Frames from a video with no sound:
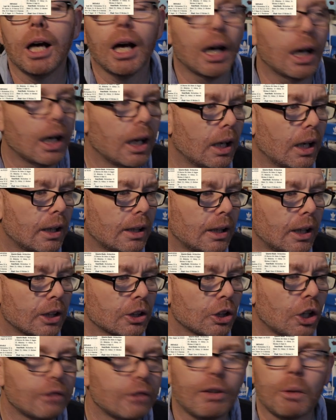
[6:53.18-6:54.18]
a
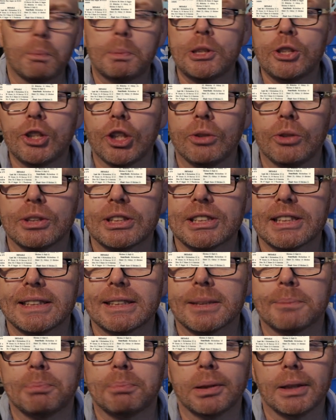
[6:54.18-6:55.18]
lot of opportunity
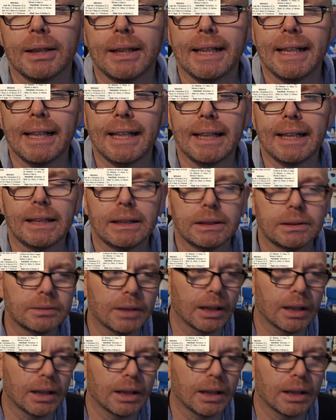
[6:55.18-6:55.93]
to play